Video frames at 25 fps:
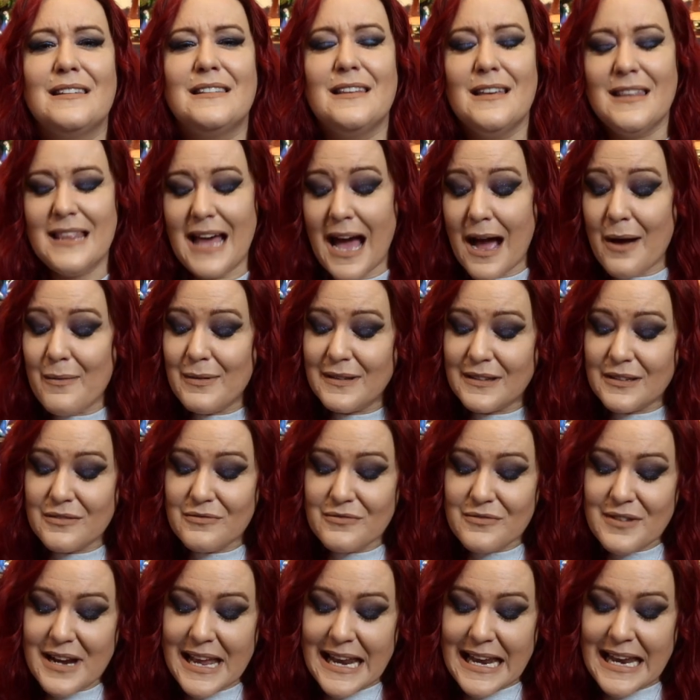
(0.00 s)
So that was a
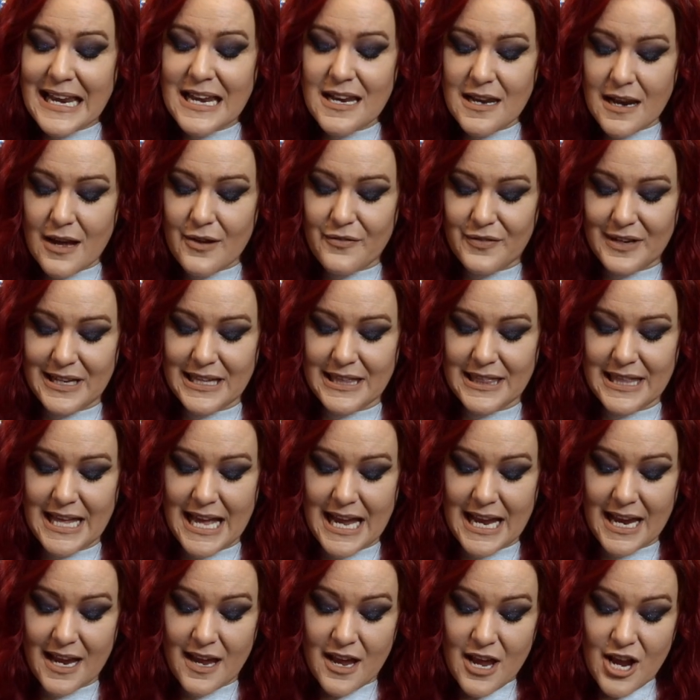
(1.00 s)
really lovely
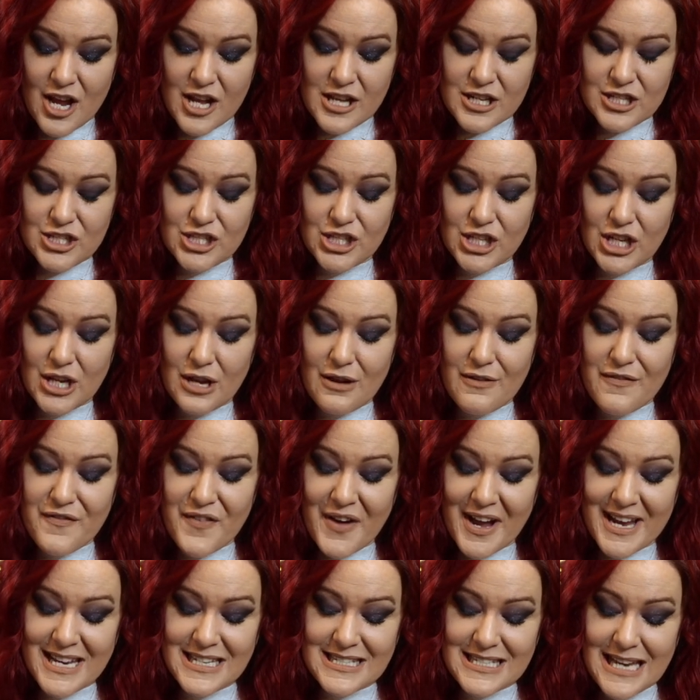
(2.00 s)
thing to
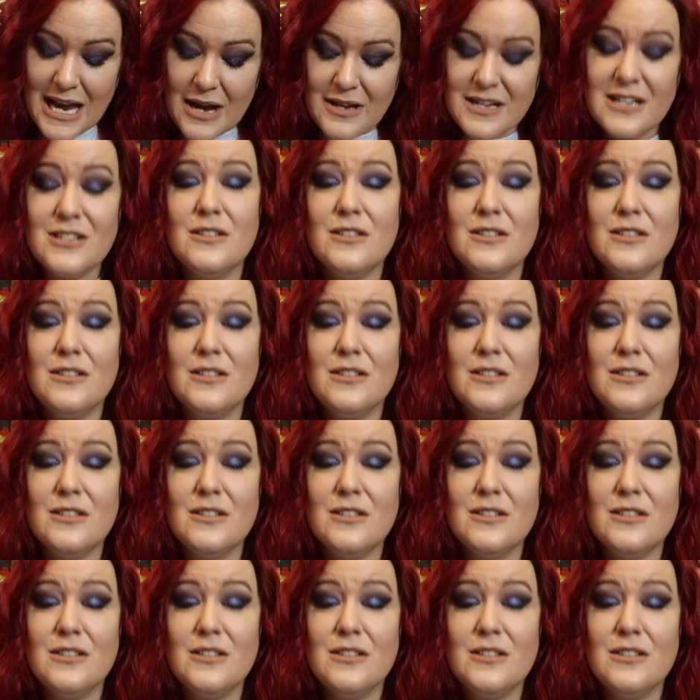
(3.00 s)
find out.